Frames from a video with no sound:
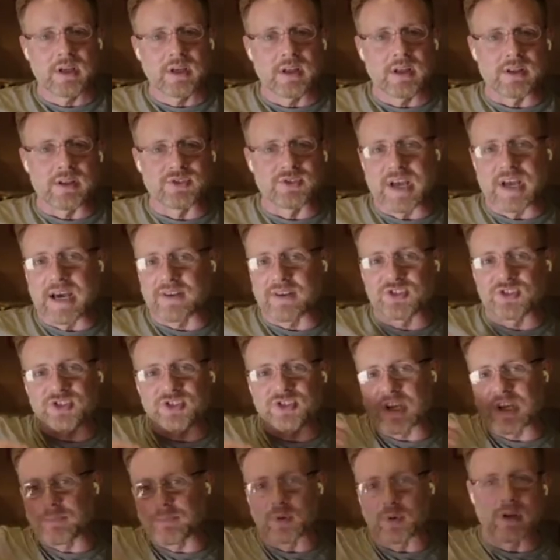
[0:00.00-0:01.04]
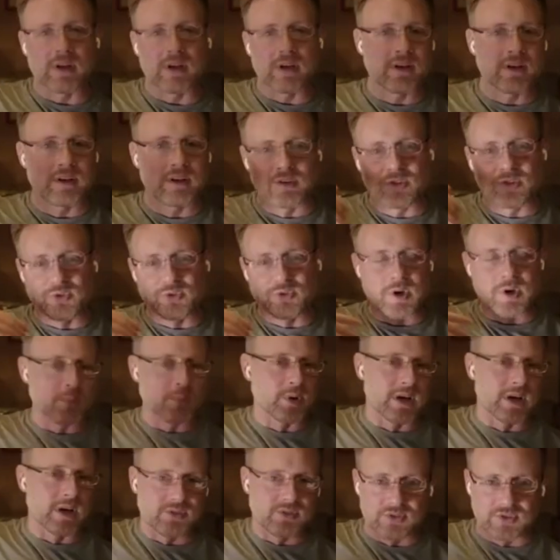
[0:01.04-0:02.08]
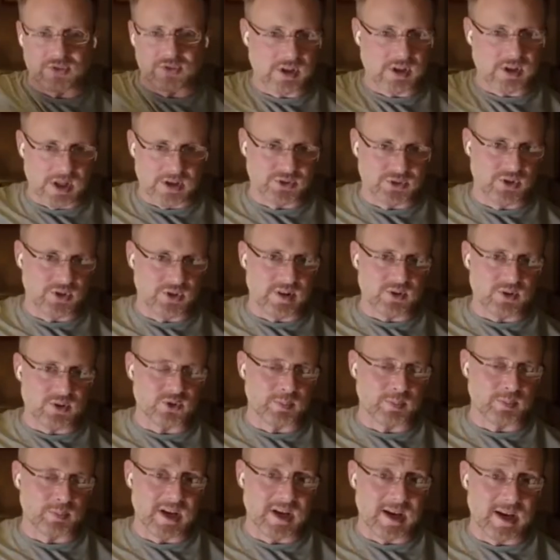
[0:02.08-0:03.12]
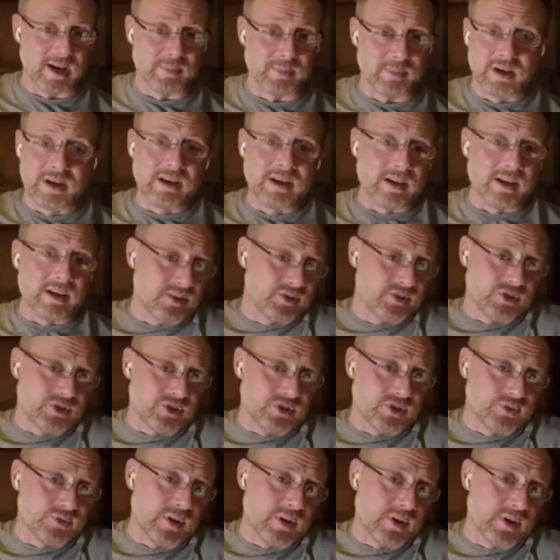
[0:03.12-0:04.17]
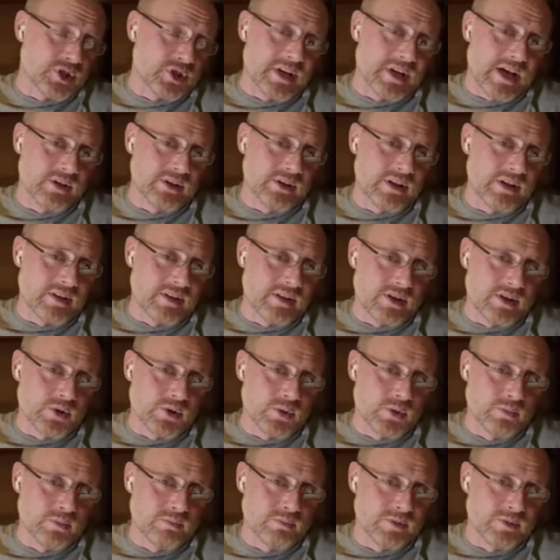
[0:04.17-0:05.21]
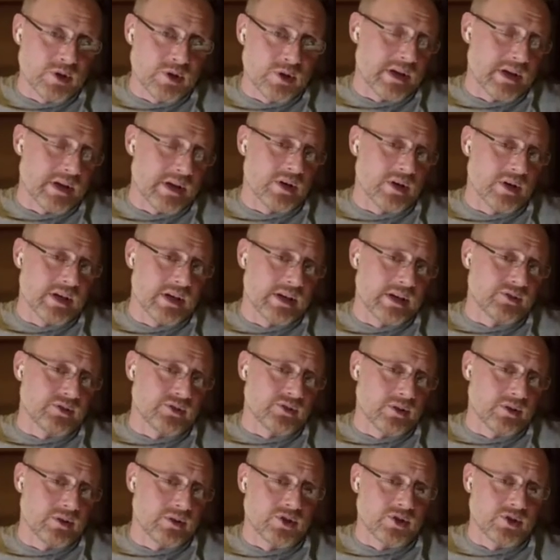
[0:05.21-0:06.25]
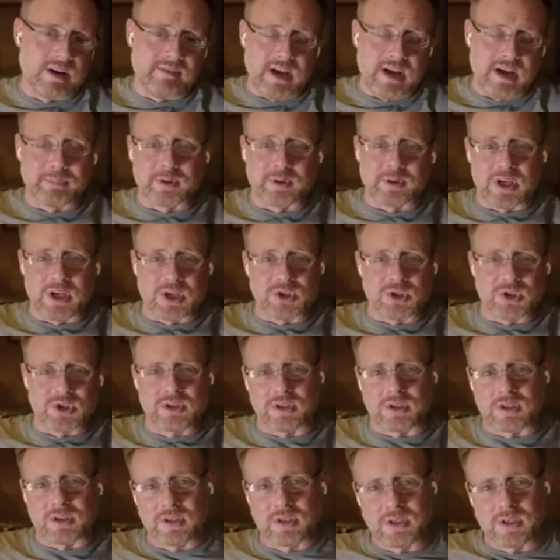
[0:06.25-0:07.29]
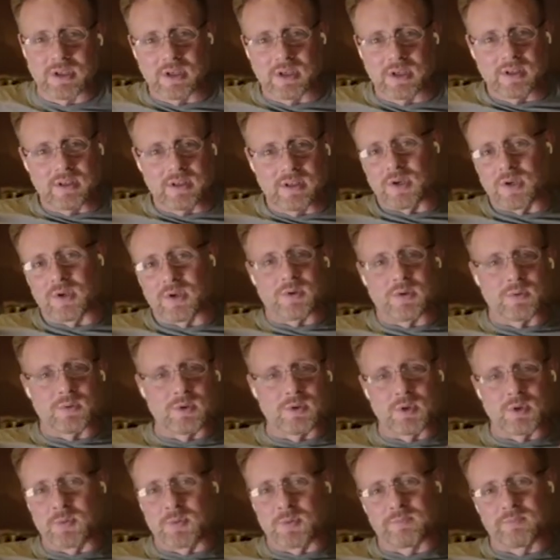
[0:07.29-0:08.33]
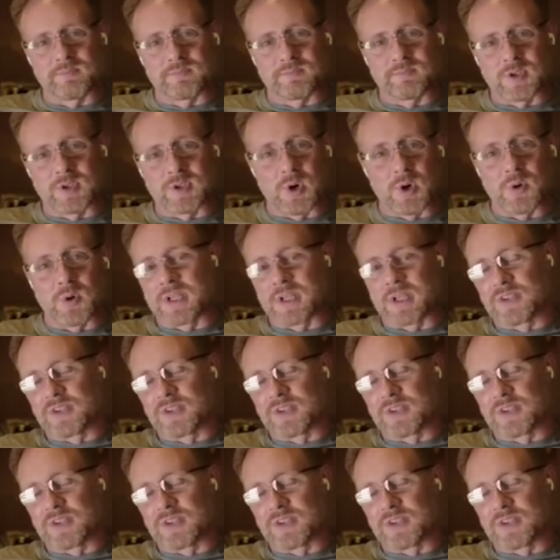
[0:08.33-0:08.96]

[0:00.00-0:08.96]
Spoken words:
It's not a separate stream processing cluster that you spin up. It's just functionality that you depend on as a Java application. And you code